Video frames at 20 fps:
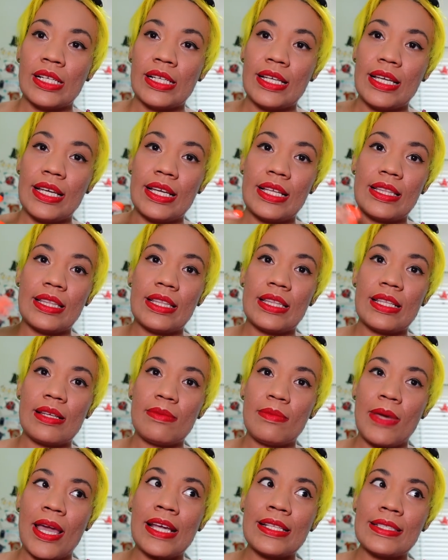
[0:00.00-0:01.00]
in the
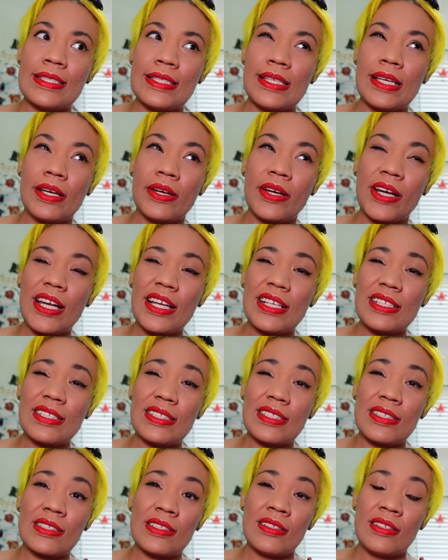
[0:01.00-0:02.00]
main
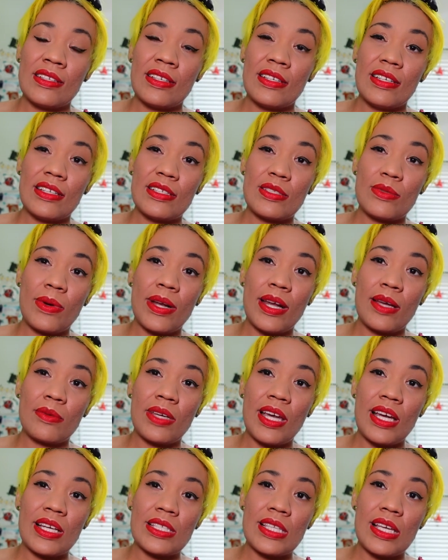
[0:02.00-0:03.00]
series, is what I'm
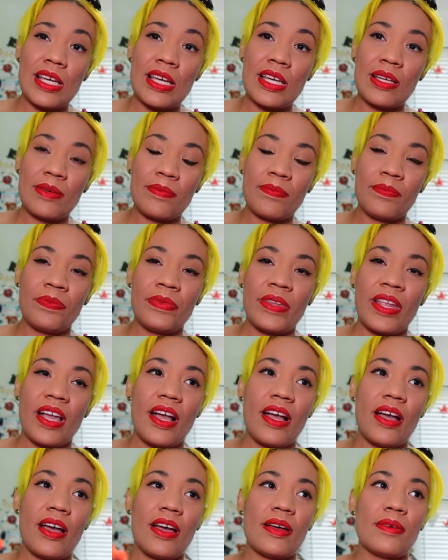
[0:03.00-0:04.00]

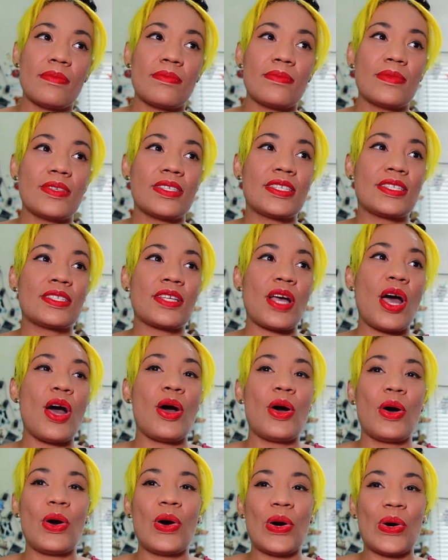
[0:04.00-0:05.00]
guessing.
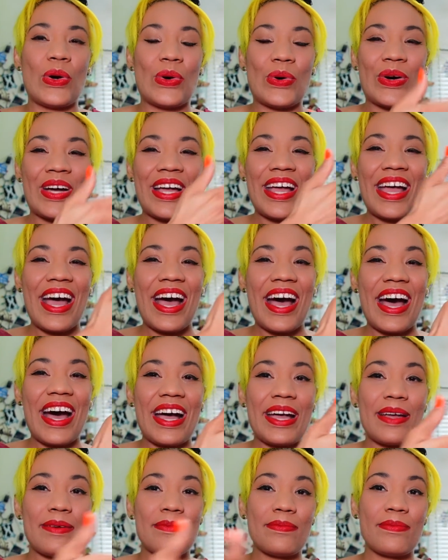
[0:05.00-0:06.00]
So
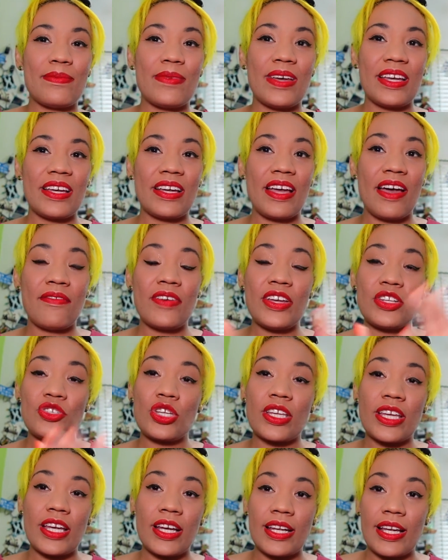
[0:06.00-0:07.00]
I'm
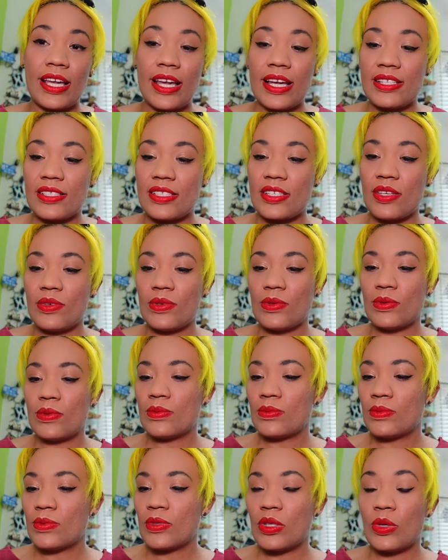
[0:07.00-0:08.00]
eventually going to get
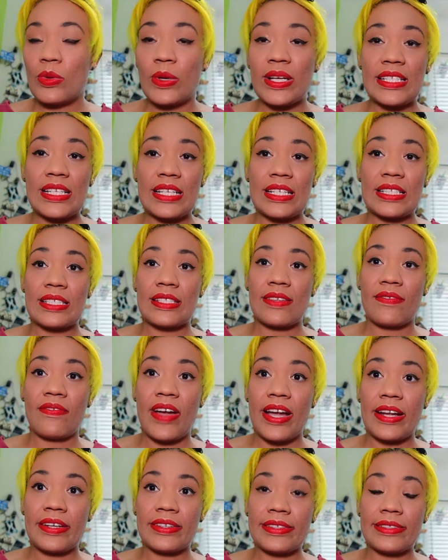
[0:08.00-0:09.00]
to Gwendy's
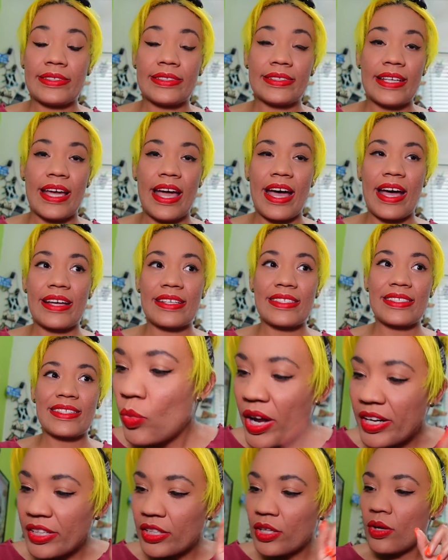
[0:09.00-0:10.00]
Final Task.
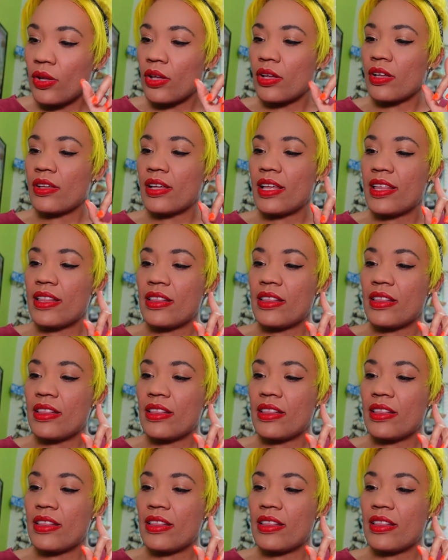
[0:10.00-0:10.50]
One goal